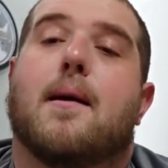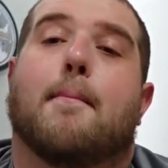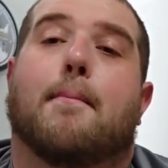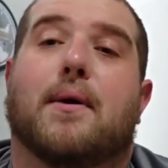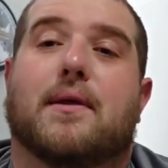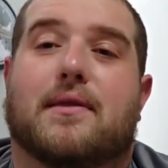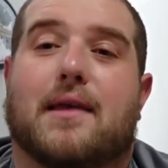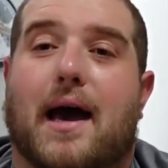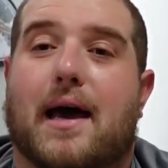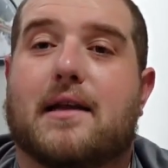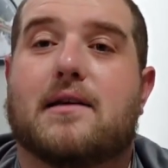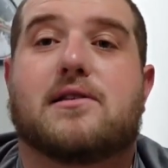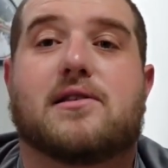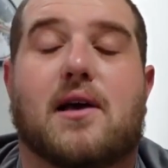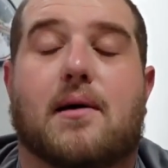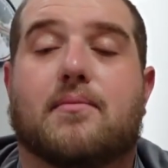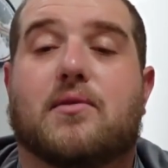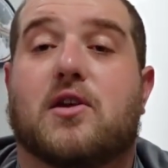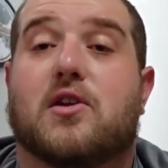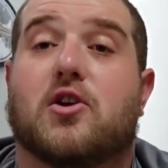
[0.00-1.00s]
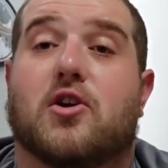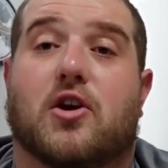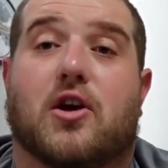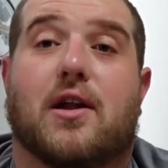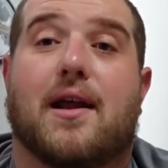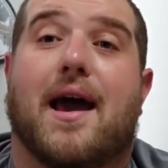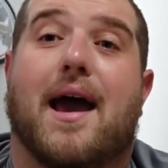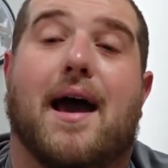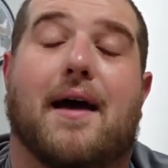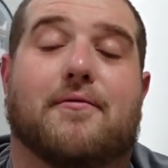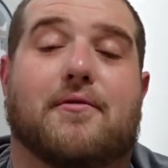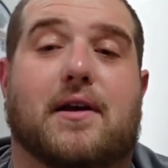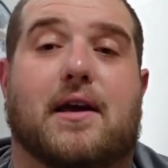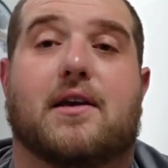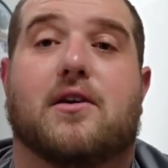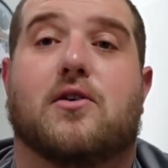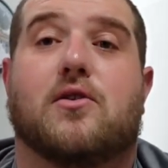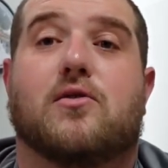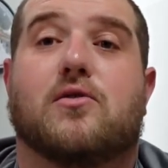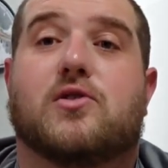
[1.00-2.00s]
but that is something you're going to have to
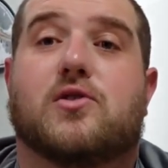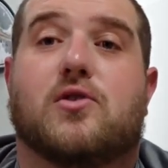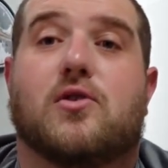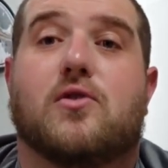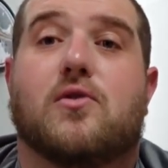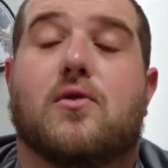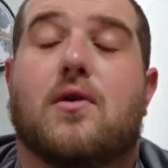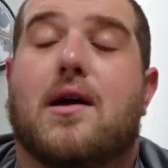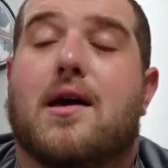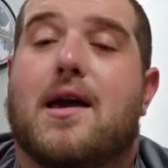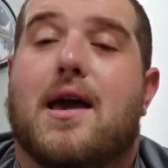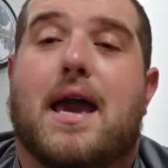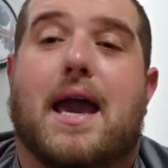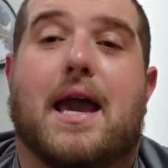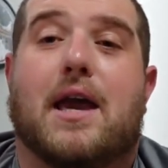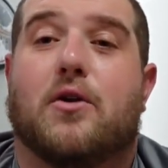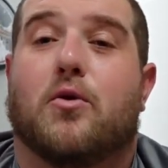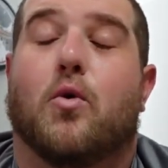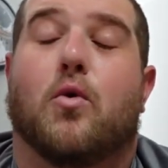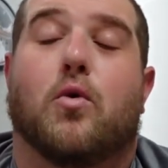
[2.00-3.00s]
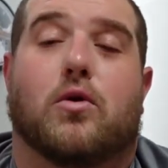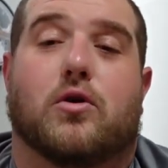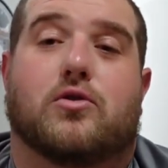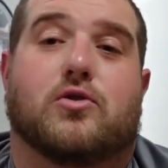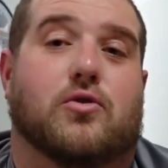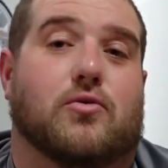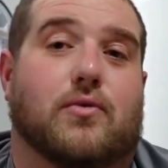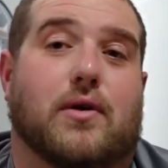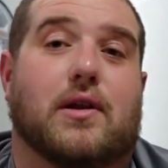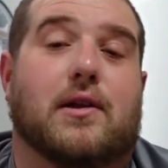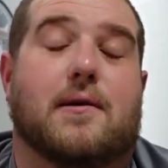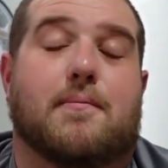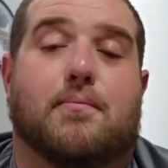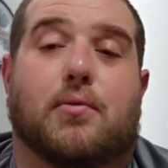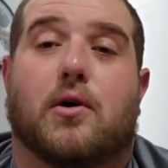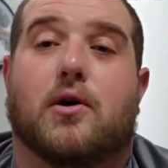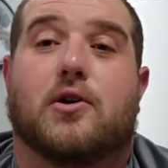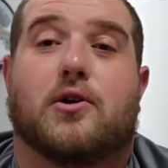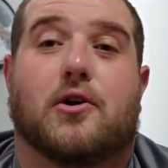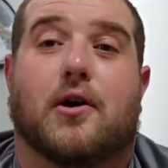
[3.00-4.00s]
get used to in order to really
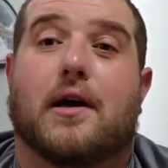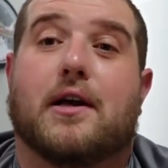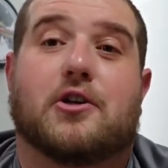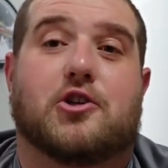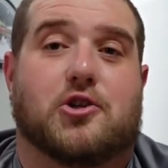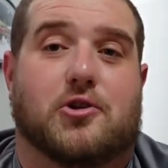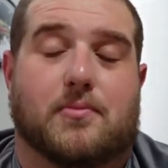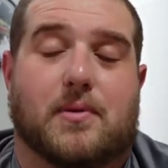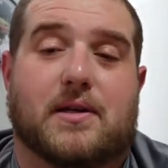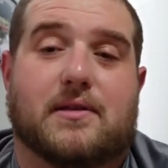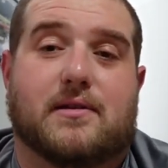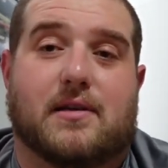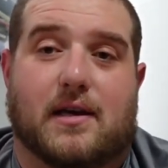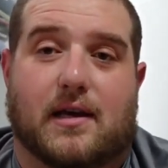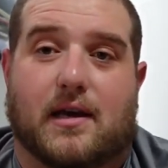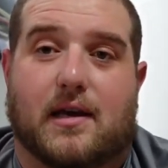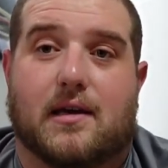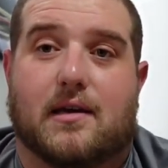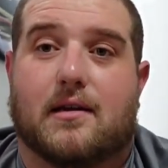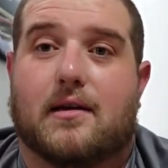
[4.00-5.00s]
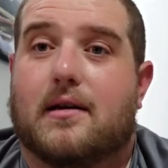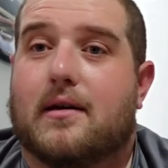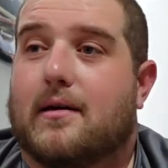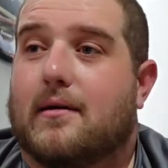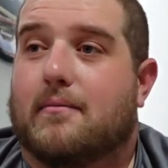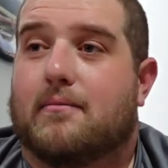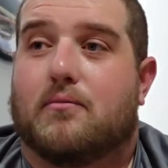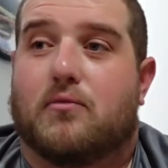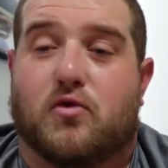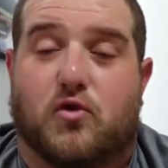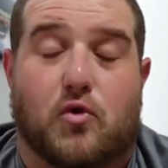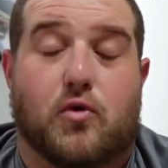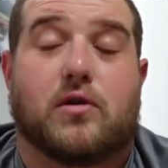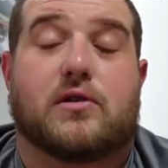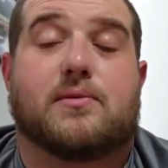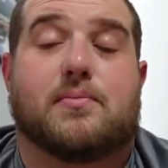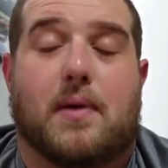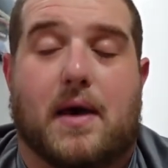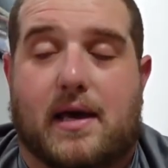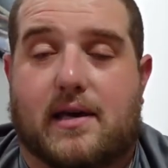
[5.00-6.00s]
put your instrument ticket through
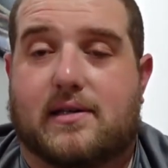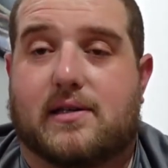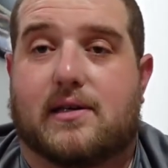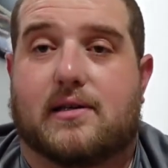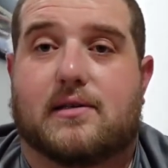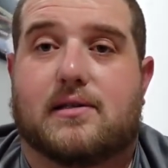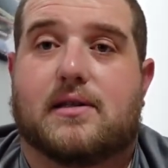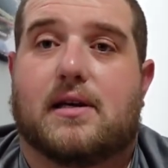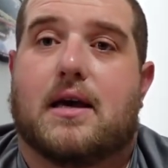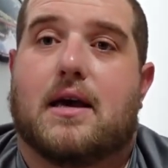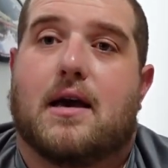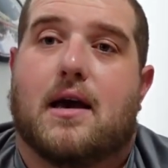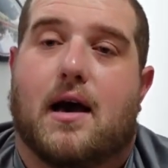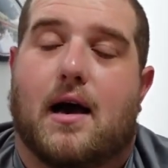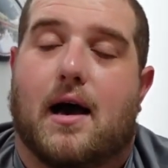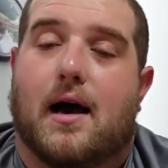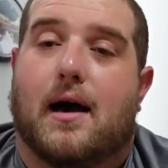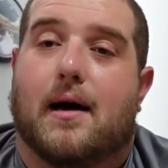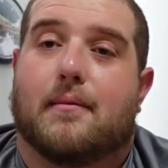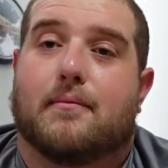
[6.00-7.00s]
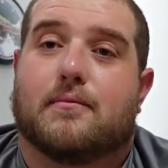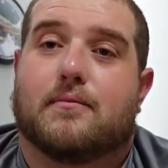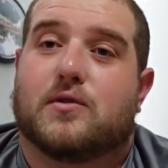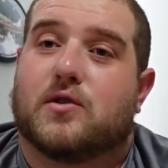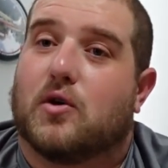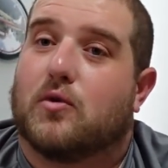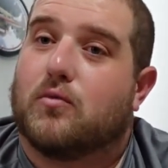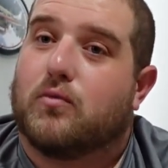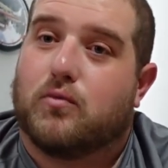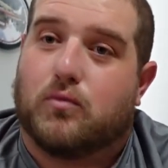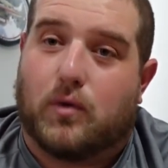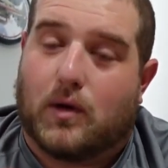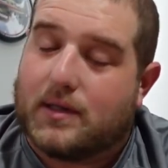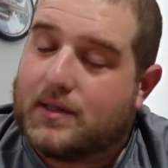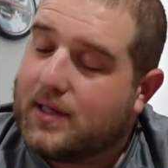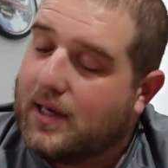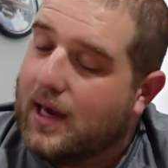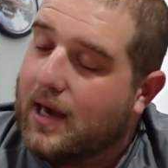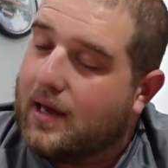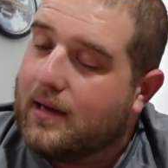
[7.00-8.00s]
its paces. So
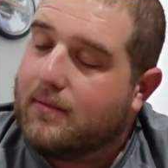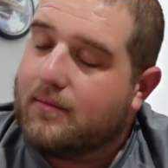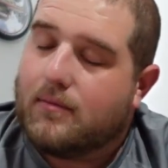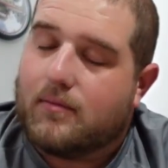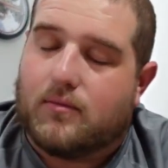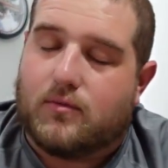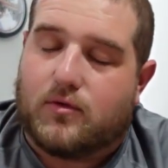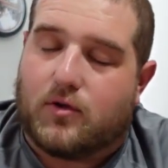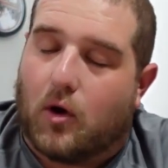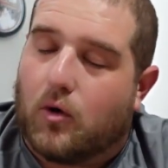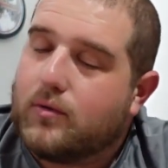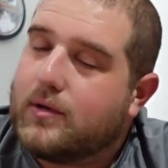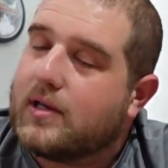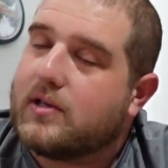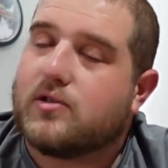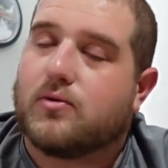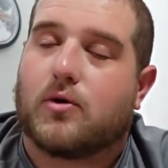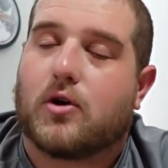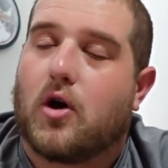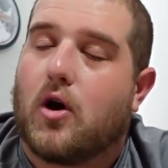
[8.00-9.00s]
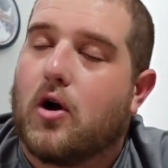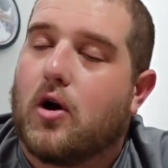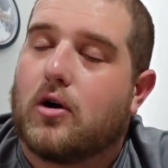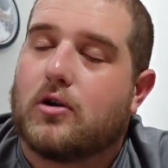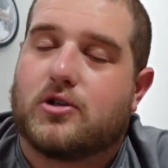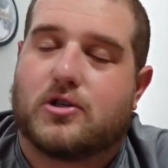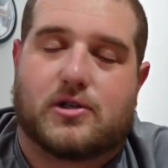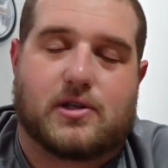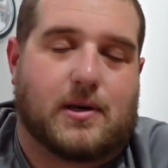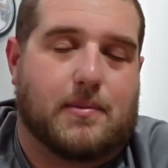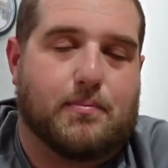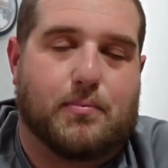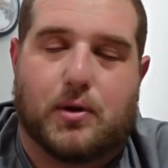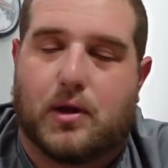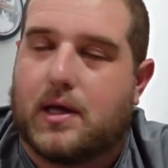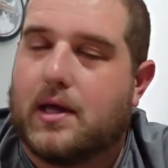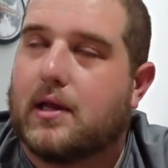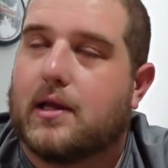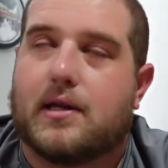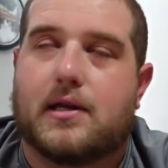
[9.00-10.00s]
once again, don't just
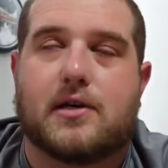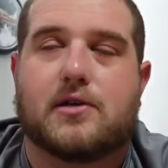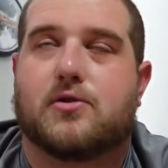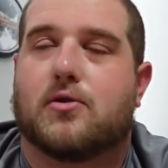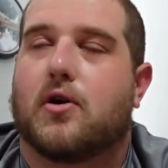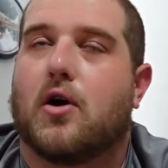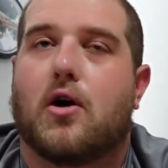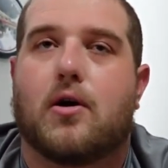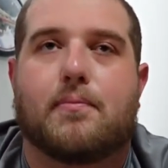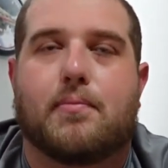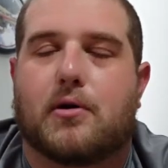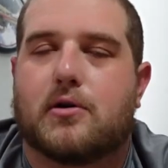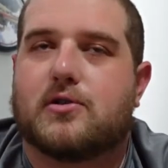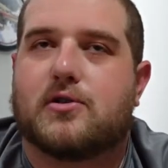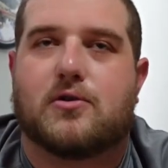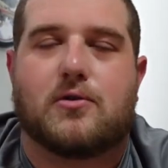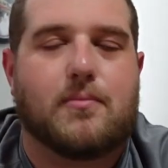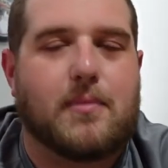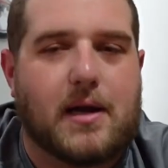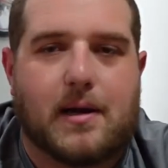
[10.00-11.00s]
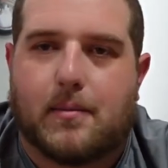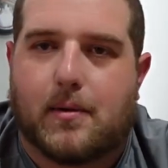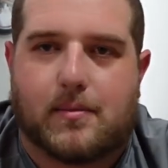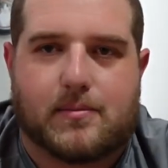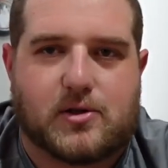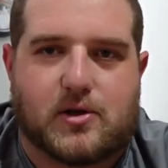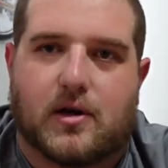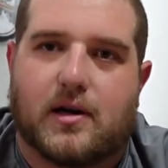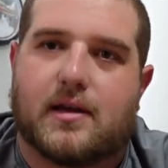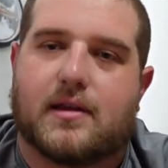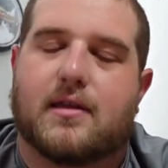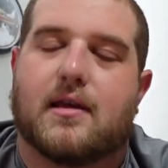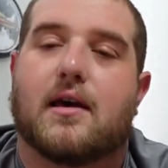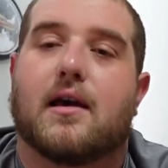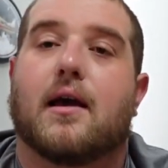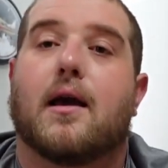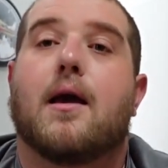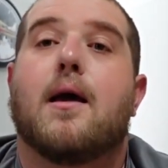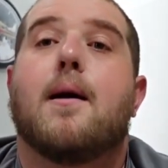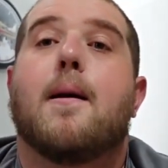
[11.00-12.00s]
completely disregard personal minimums or
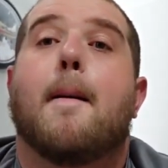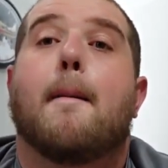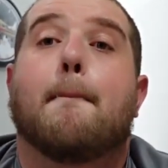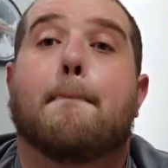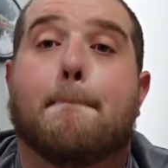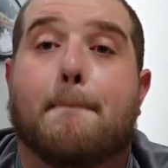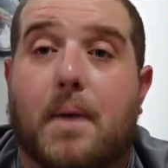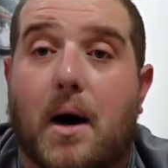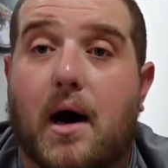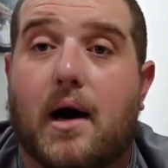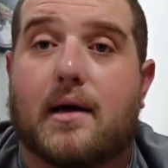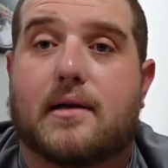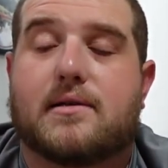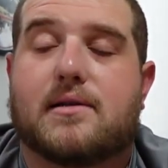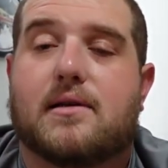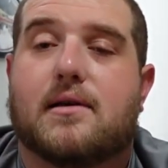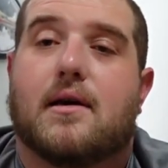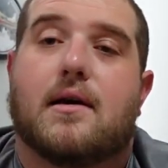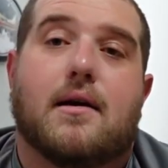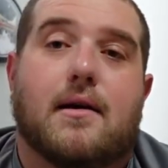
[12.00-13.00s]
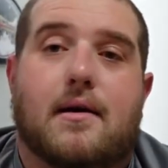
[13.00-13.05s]
anything, but